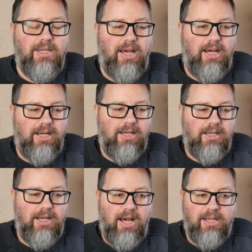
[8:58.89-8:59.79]

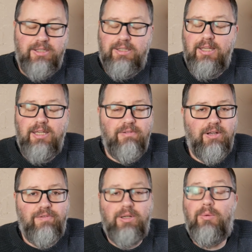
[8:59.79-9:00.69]
And even
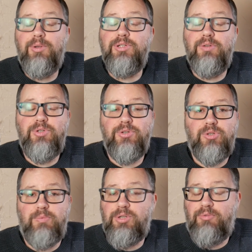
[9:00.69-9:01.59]
if you don't want to, just
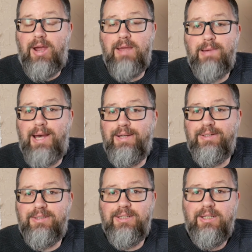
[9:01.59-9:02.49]
subscribe and